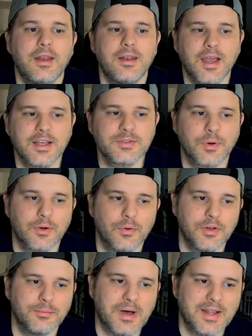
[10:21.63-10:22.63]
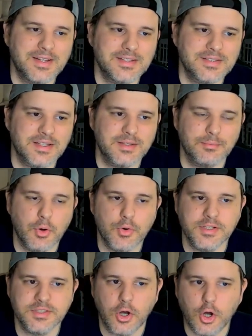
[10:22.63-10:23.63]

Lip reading: Next, we're going to go to Domantas Sabonis,